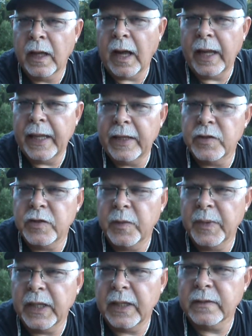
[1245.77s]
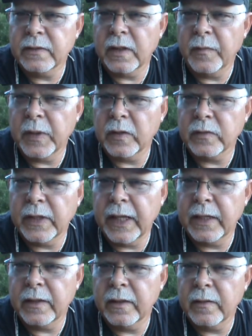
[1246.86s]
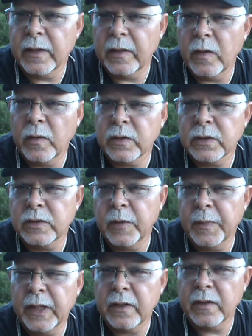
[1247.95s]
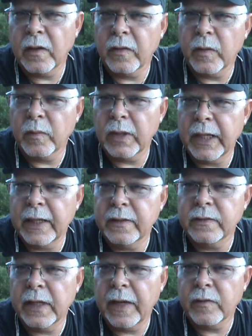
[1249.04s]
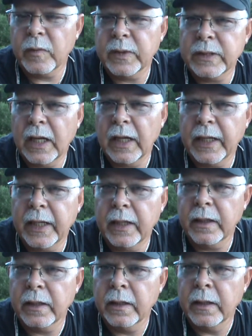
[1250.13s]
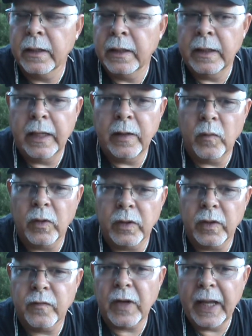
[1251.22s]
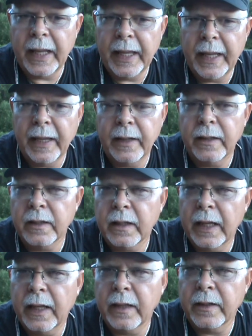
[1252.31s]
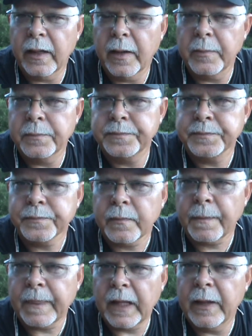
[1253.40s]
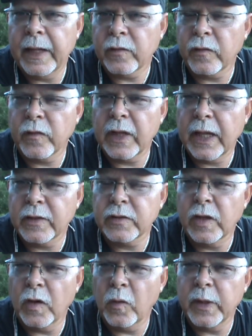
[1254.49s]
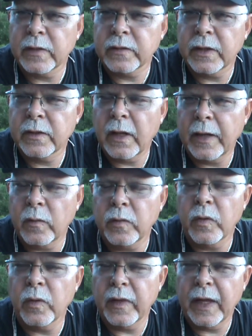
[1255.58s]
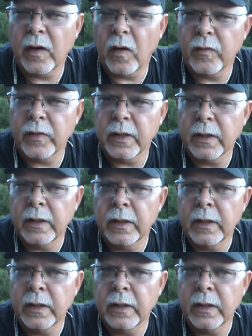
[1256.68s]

I had chipping and stuff, because they'd noticed chipping on their blades after batoning, and they wondered if I had. And the answer for that is no, because I don't do it that often.